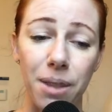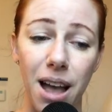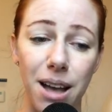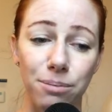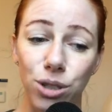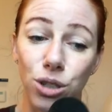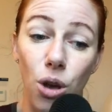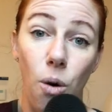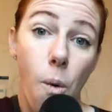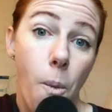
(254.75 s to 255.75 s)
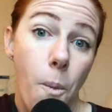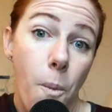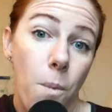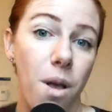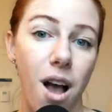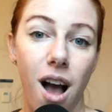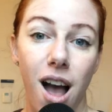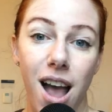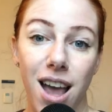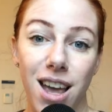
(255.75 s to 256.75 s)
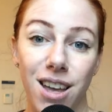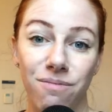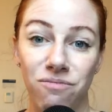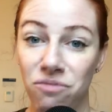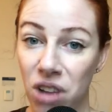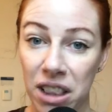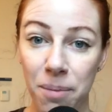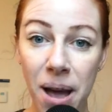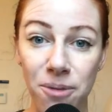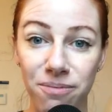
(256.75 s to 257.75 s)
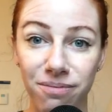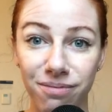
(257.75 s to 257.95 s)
Um, so I cut them out,